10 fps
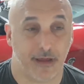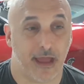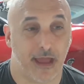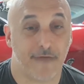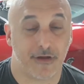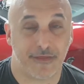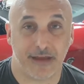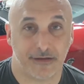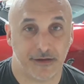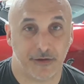everything
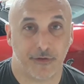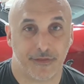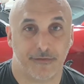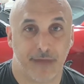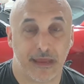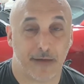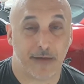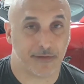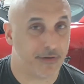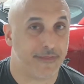to do with being
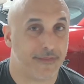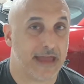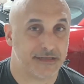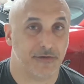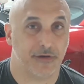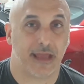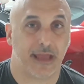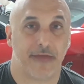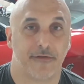able to put that tune together,